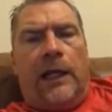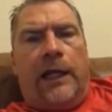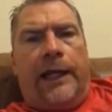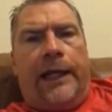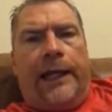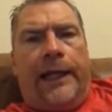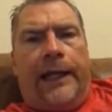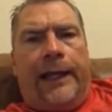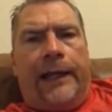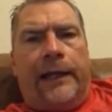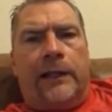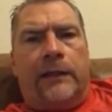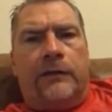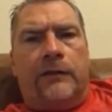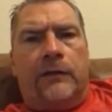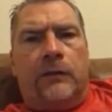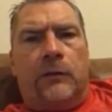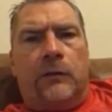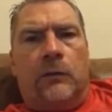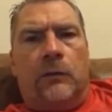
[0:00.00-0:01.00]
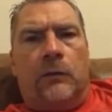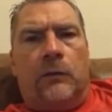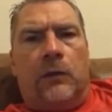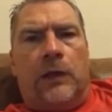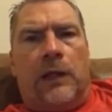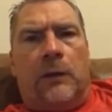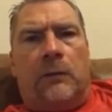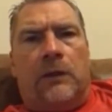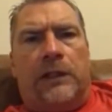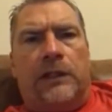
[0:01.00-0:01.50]
And
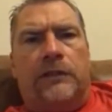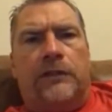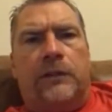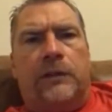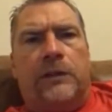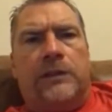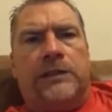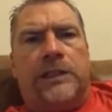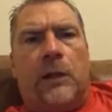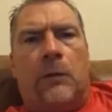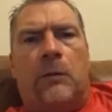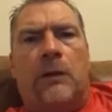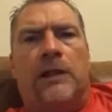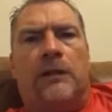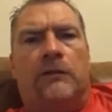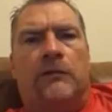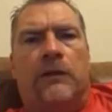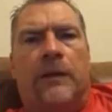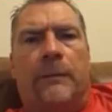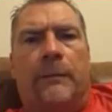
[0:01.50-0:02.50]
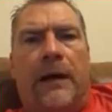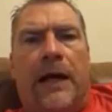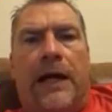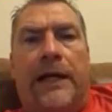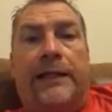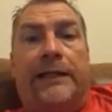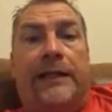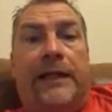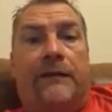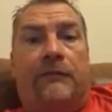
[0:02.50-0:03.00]
what I want to do is I want to
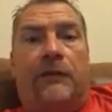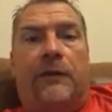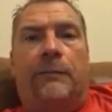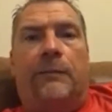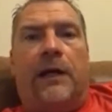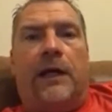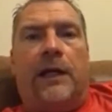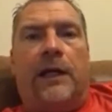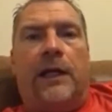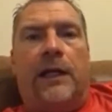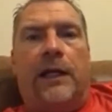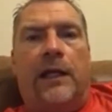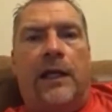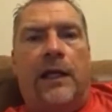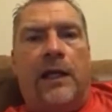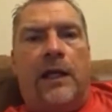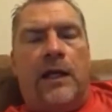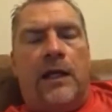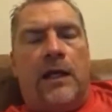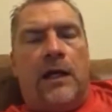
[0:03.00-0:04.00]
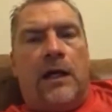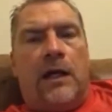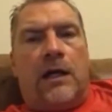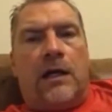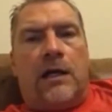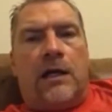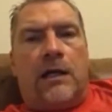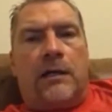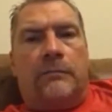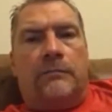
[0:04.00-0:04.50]
remind everybody
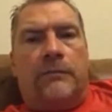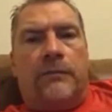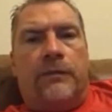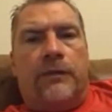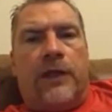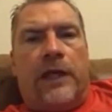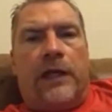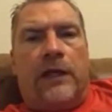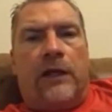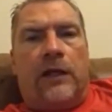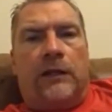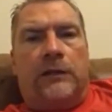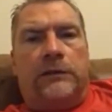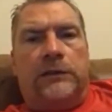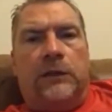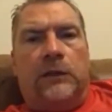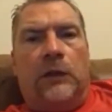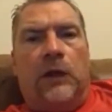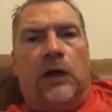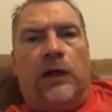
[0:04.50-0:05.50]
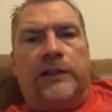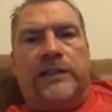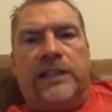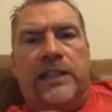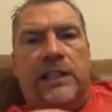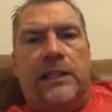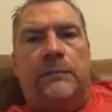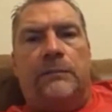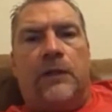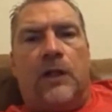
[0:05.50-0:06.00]
that our
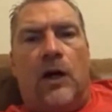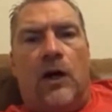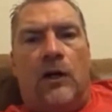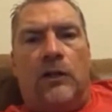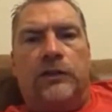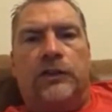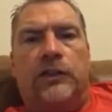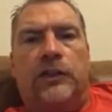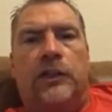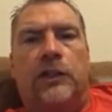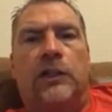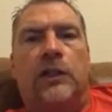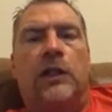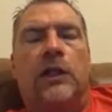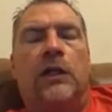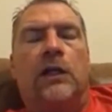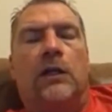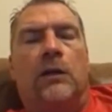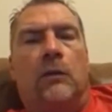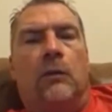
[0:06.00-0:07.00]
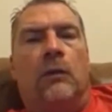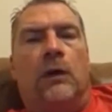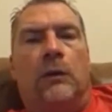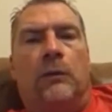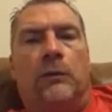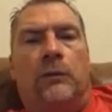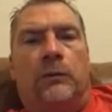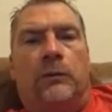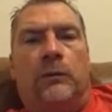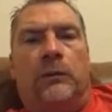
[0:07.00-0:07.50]
team culture,
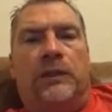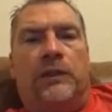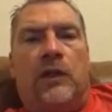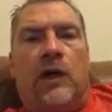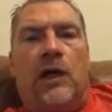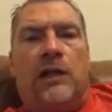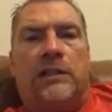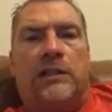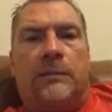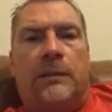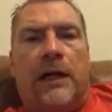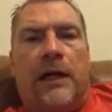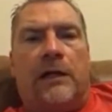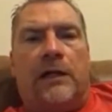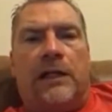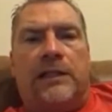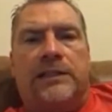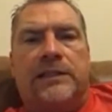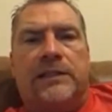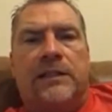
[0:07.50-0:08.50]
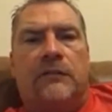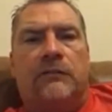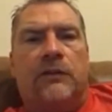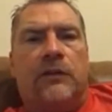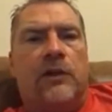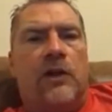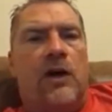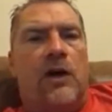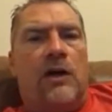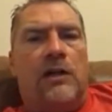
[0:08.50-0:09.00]
what we talked about on
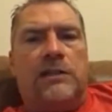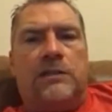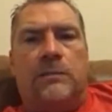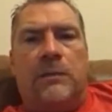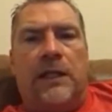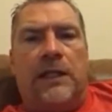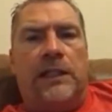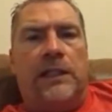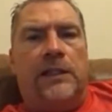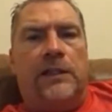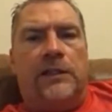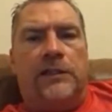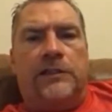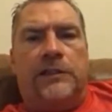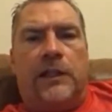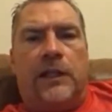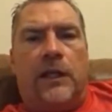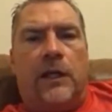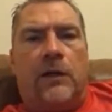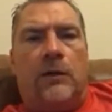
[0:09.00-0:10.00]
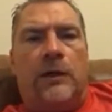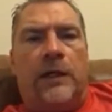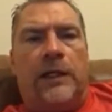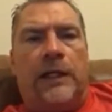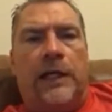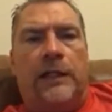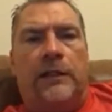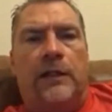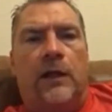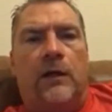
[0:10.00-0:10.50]
several calls many years ago,
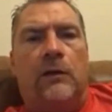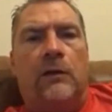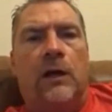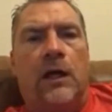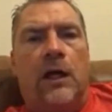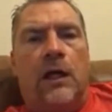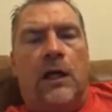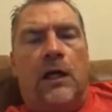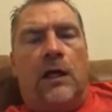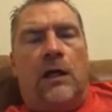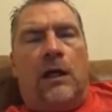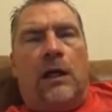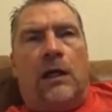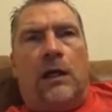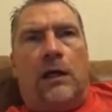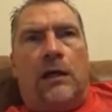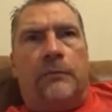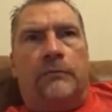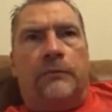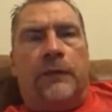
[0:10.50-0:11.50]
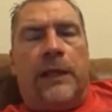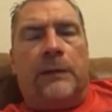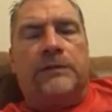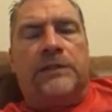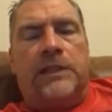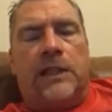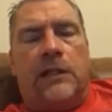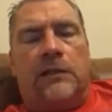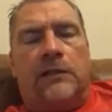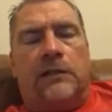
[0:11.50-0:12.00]
and I know that
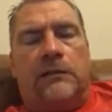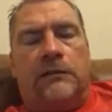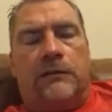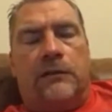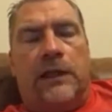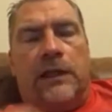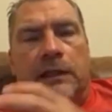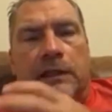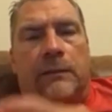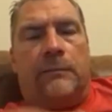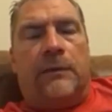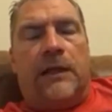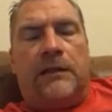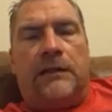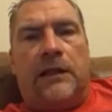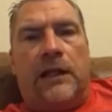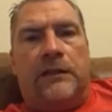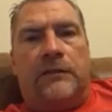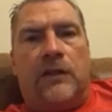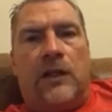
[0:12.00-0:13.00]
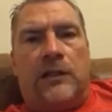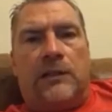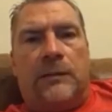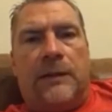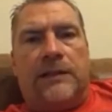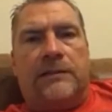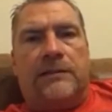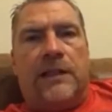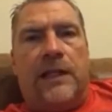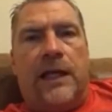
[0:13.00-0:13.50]
was the other thing that Beth and I talked
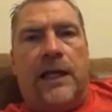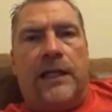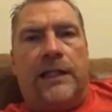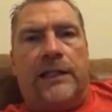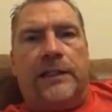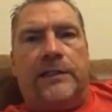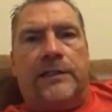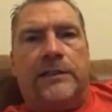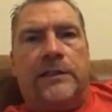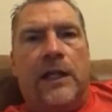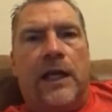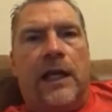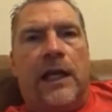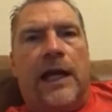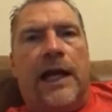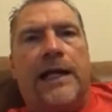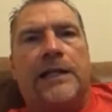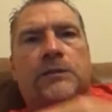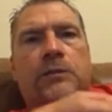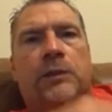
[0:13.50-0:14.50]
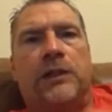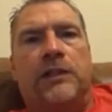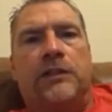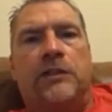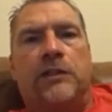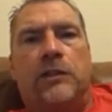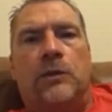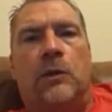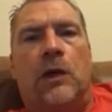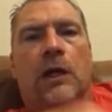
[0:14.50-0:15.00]
about today, is as we
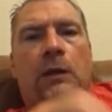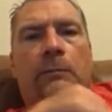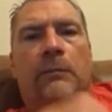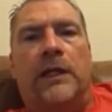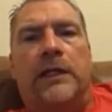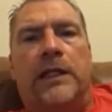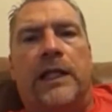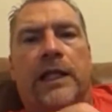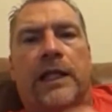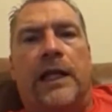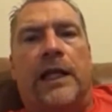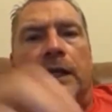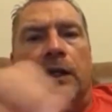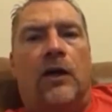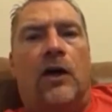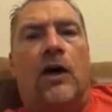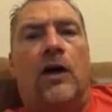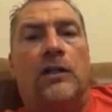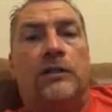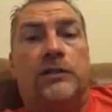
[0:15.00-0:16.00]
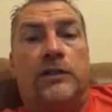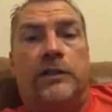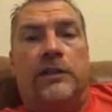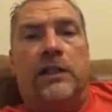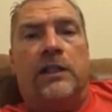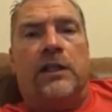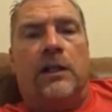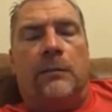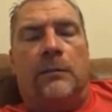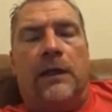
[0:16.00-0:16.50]
do our Monday night calls, or
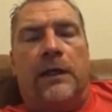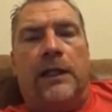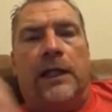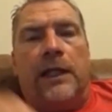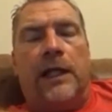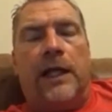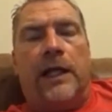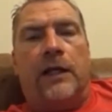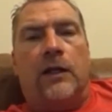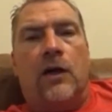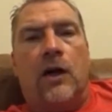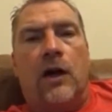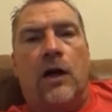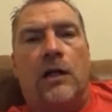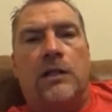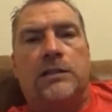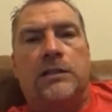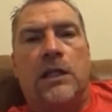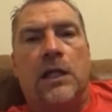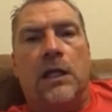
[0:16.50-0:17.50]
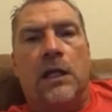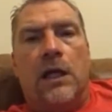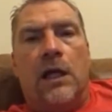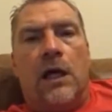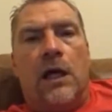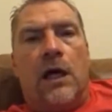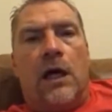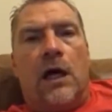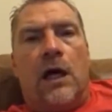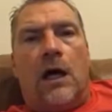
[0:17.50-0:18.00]
did our Monday night calls,
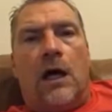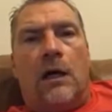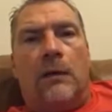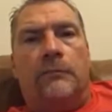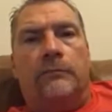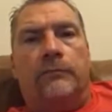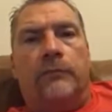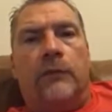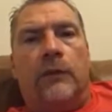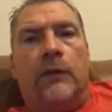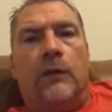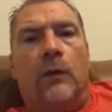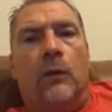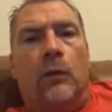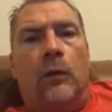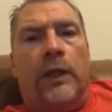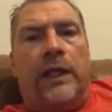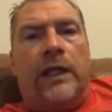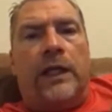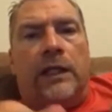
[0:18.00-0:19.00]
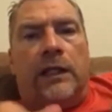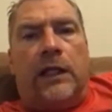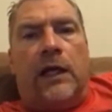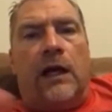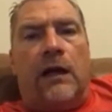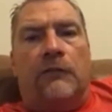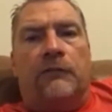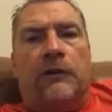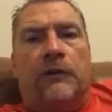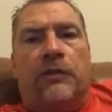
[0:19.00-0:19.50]
we can
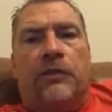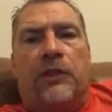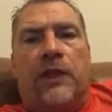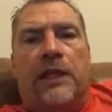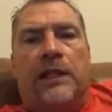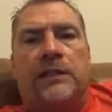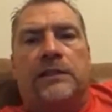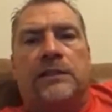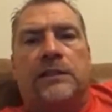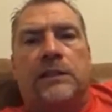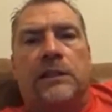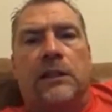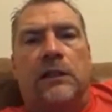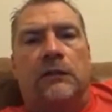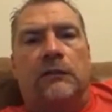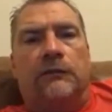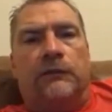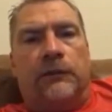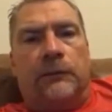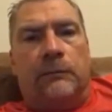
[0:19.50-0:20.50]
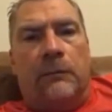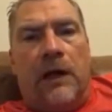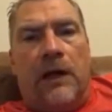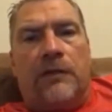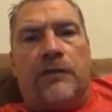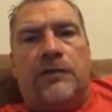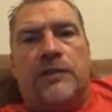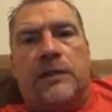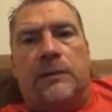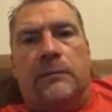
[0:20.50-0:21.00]
cover things for
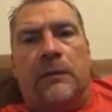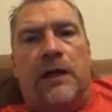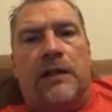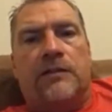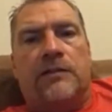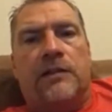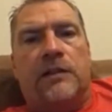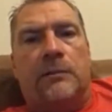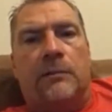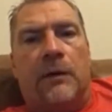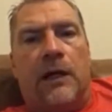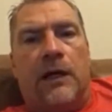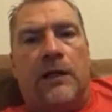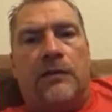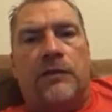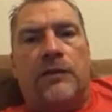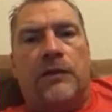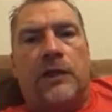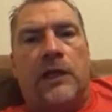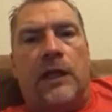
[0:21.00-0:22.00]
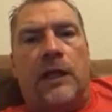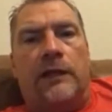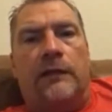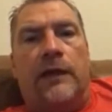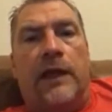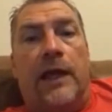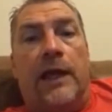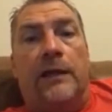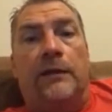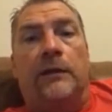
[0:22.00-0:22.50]
months and months and months,
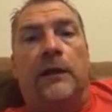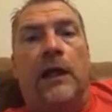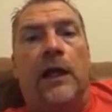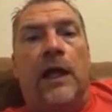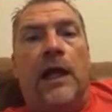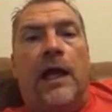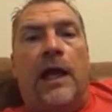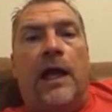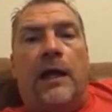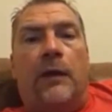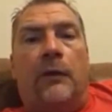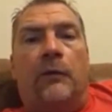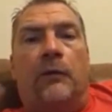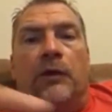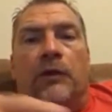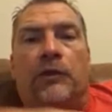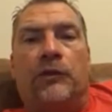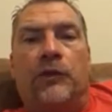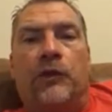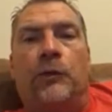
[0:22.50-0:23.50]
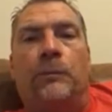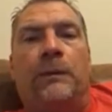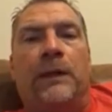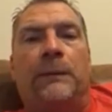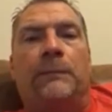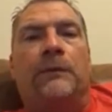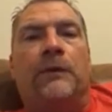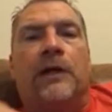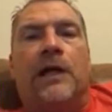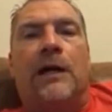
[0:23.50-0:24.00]
and then with new
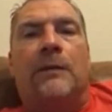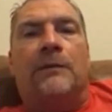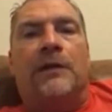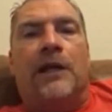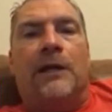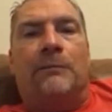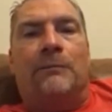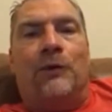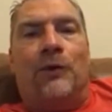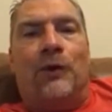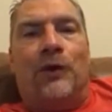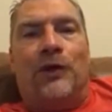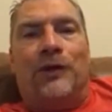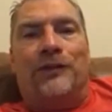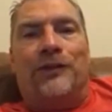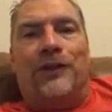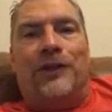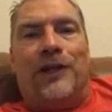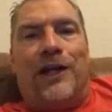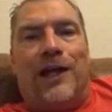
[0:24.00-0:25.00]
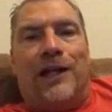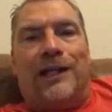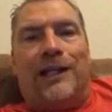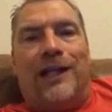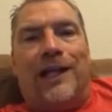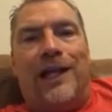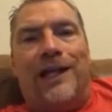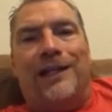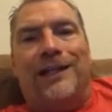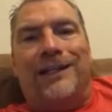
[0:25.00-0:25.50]
people coming on board, they're not
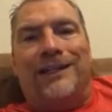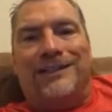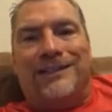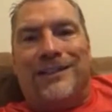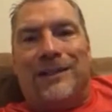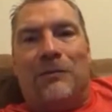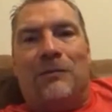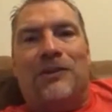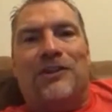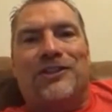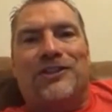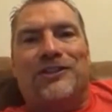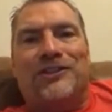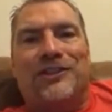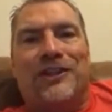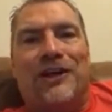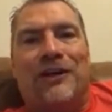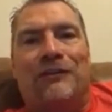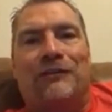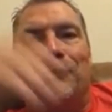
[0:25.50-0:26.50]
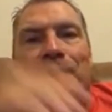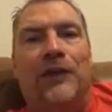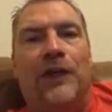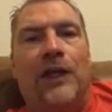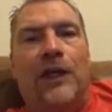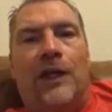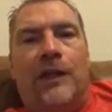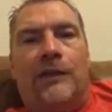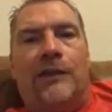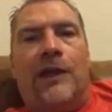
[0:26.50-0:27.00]
getting some of the stuff
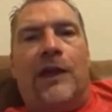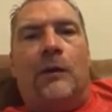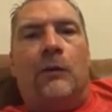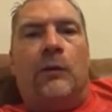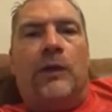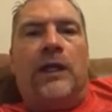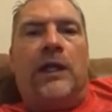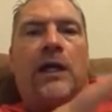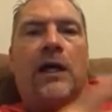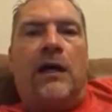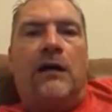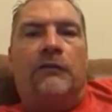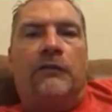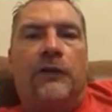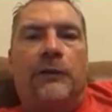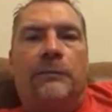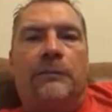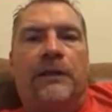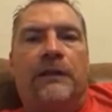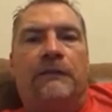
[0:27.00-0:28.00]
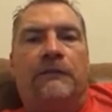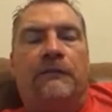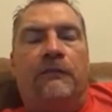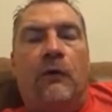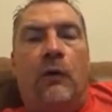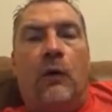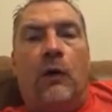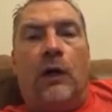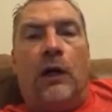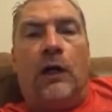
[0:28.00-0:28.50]
that we covered
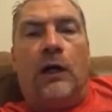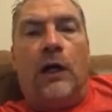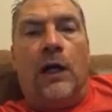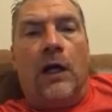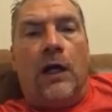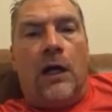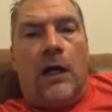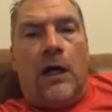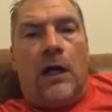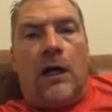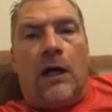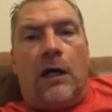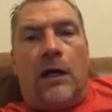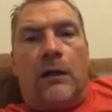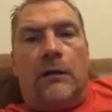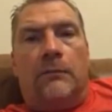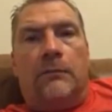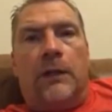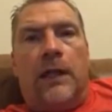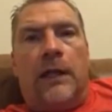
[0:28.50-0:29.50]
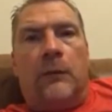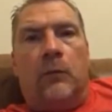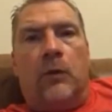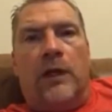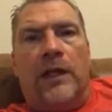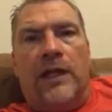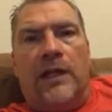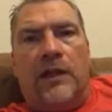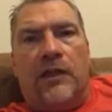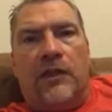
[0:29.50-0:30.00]
before. And
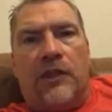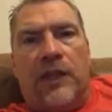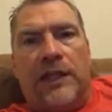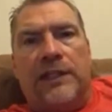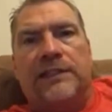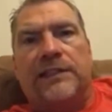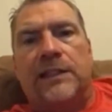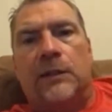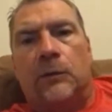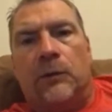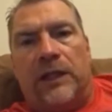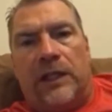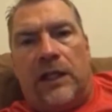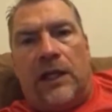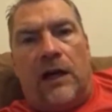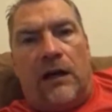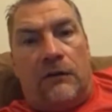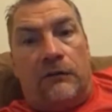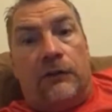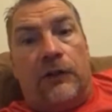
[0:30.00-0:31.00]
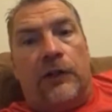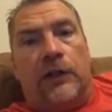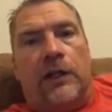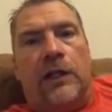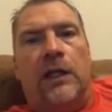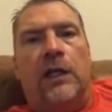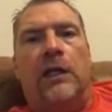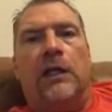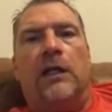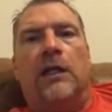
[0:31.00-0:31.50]
one of the things that we covered